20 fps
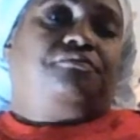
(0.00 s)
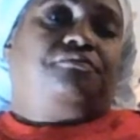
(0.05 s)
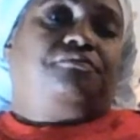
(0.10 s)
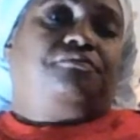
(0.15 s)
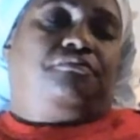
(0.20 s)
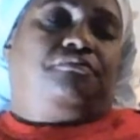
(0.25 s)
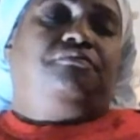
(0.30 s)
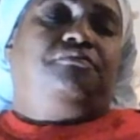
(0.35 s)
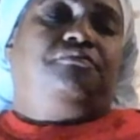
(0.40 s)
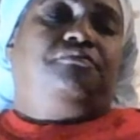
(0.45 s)

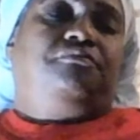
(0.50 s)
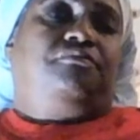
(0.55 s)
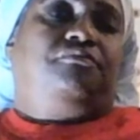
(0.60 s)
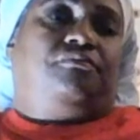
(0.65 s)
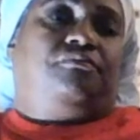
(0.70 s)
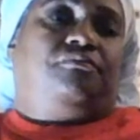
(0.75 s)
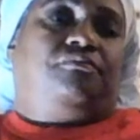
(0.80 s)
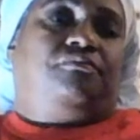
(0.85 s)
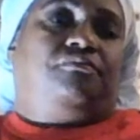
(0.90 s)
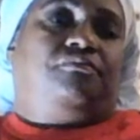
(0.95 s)

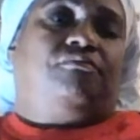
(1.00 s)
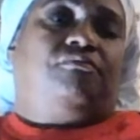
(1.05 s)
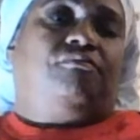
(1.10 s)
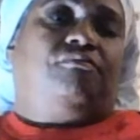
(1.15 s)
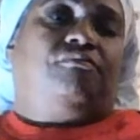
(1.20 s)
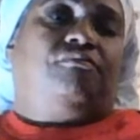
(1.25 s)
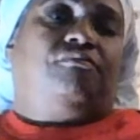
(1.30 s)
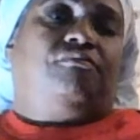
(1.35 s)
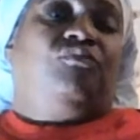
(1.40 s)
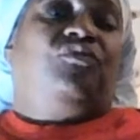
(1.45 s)
Mhm.
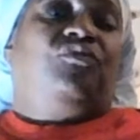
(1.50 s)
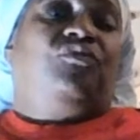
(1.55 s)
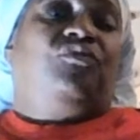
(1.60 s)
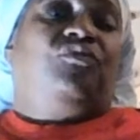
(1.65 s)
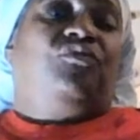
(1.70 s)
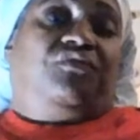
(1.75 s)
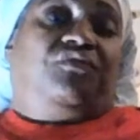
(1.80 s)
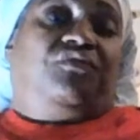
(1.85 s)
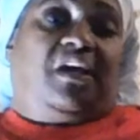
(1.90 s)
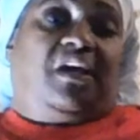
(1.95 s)

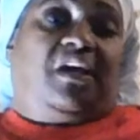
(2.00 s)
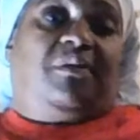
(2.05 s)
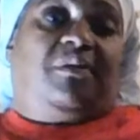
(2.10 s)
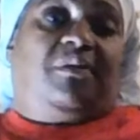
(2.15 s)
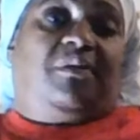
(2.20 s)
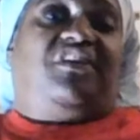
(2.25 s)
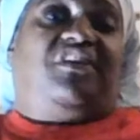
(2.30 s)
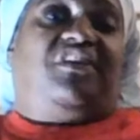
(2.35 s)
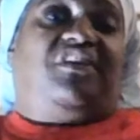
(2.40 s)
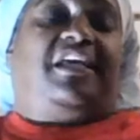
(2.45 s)
Family
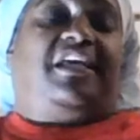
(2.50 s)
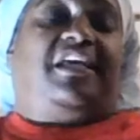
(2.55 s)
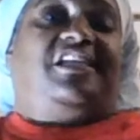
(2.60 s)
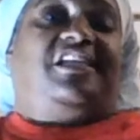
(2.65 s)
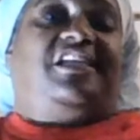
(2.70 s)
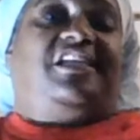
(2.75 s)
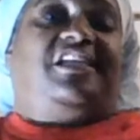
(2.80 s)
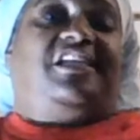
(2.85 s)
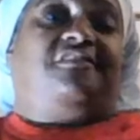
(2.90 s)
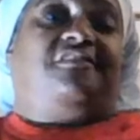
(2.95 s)

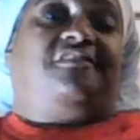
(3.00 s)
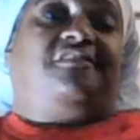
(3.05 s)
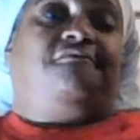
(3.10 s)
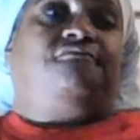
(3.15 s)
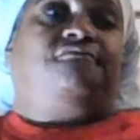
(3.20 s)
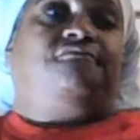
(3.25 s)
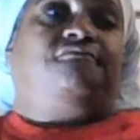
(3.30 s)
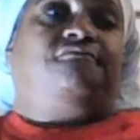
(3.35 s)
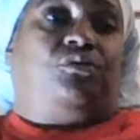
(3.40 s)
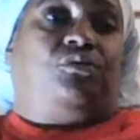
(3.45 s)
vacation,
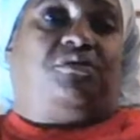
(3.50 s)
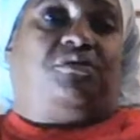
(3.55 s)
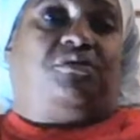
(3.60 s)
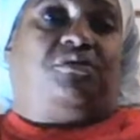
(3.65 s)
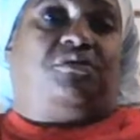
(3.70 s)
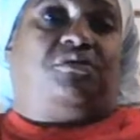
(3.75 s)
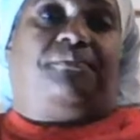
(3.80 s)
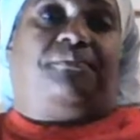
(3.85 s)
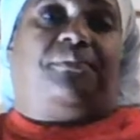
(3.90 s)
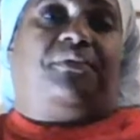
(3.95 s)
go
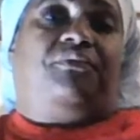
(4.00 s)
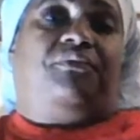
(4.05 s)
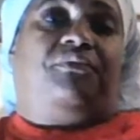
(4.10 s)
camping.